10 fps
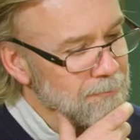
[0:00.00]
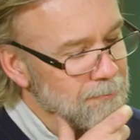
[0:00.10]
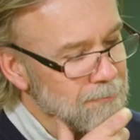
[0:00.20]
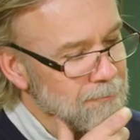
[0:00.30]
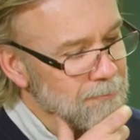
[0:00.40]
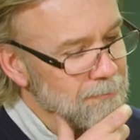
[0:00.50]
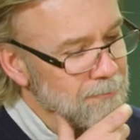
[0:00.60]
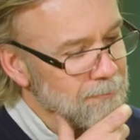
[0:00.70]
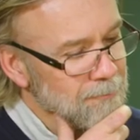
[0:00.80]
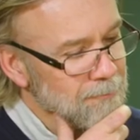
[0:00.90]

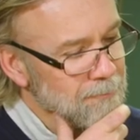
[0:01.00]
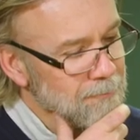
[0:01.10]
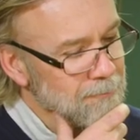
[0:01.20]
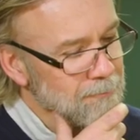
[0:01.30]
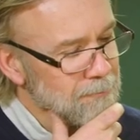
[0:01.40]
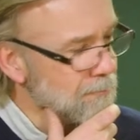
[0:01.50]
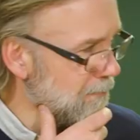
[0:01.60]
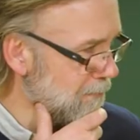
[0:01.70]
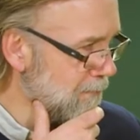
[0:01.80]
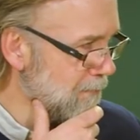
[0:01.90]

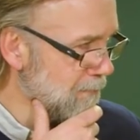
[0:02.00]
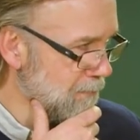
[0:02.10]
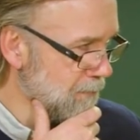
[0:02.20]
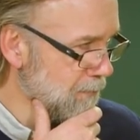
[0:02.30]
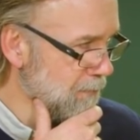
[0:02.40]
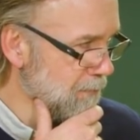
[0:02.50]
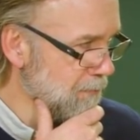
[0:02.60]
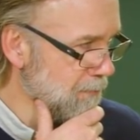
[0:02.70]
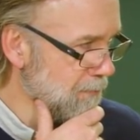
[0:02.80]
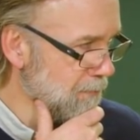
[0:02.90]

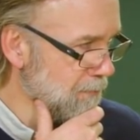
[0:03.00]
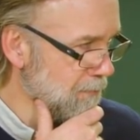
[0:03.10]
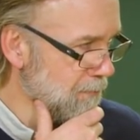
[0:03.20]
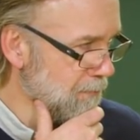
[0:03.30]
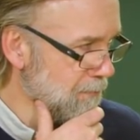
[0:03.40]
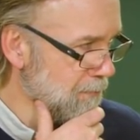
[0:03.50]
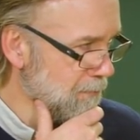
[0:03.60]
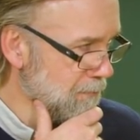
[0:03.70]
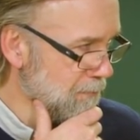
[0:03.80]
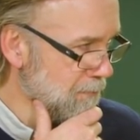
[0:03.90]

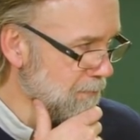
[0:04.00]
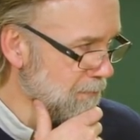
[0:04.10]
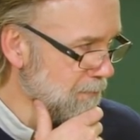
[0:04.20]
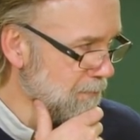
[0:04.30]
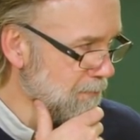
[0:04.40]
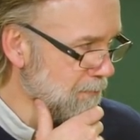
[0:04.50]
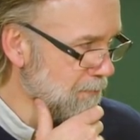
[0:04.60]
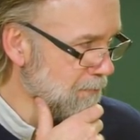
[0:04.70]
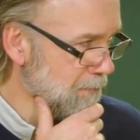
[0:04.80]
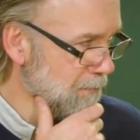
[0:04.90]

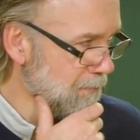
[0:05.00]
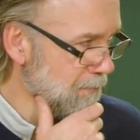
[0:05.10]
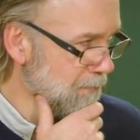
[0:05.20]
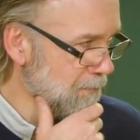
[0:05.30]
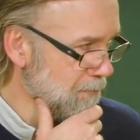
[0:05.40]
(not speaking)